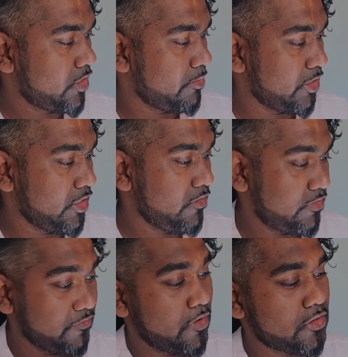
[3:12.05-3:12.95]
I believe,
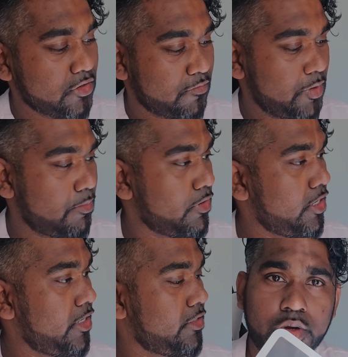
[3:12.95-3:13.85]
the founder of
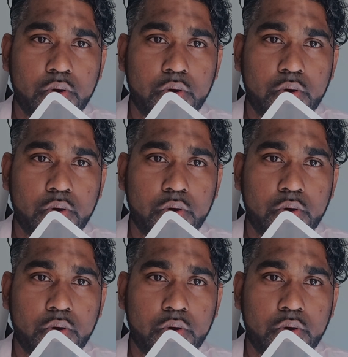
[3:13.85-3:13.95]
Paperlike.